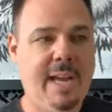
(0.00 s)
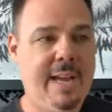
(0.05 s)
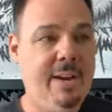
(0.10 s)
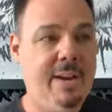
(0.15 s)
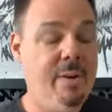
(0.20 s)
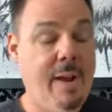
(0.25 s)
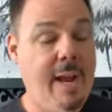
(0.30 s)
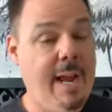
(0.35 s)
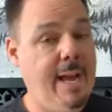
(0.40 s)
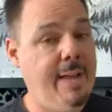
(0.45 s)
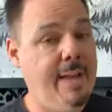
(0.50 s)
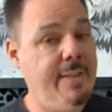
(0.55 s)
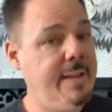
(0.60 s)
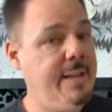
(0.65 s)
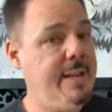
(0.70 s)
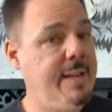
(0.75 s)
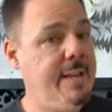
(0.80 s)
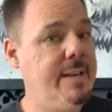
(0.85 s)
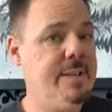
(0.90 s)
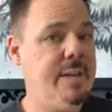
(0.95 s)
I don't know how they
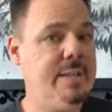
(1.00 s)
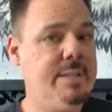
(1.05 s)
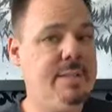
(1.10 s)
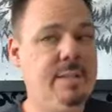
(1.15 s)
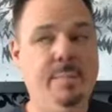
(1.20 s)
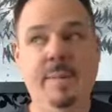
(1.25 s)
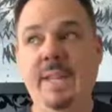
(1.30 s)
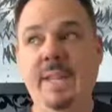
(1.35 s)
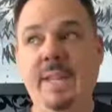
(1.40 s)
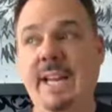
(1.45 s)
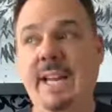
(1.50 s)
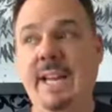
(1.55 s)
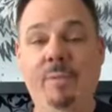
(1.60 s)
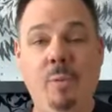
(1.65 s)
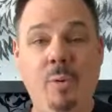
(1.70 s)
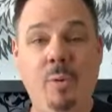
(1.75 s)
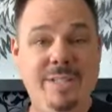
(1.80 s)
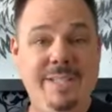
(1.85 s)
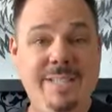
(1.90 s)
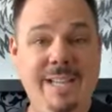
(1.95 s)
did it, Justin, but they got
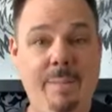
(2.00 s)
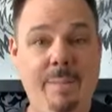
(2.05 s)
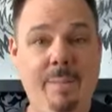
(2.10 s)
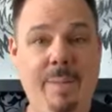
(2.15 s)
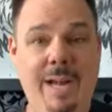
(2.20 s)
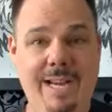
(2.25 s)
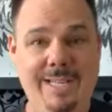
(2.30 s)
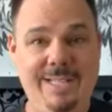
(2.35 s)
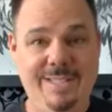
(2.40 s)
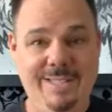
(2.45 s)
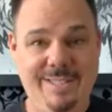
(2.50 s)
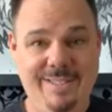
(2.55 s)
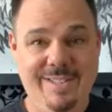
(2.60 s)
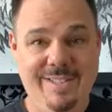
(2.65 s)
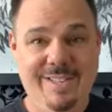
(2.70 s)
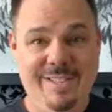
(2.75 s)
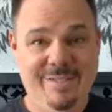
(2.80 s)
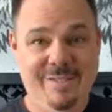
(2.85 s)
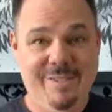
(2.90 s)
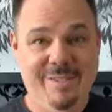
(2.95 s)
four semis,
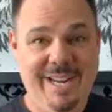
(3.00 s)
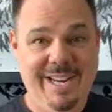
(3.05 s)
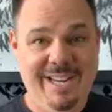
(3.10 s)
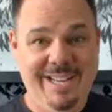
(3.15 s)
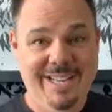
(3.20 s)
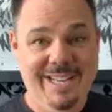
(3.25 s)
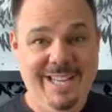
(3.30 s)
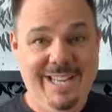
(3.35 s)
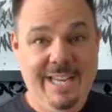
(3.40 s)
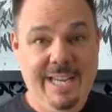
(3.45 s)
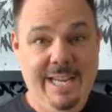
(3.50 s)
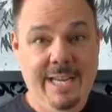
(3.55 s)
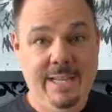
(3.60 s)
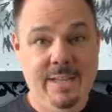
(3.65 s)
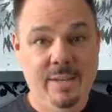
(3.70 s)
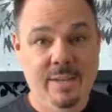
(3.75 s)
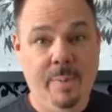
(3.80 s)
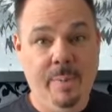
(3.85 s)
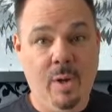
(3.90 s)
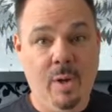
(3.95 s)
right, in
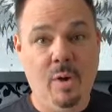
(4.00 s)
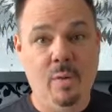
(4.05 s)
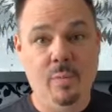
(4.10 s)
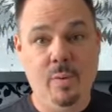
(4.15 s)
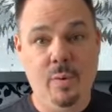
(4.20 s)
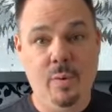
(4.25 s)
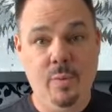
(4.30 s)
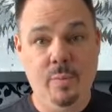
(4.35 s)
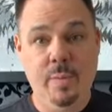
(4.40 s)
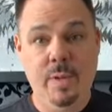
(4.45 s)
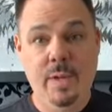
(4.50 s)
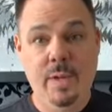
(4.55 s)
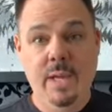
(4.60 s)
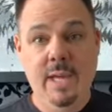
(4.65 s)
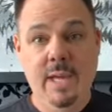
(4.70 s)
the ballroom,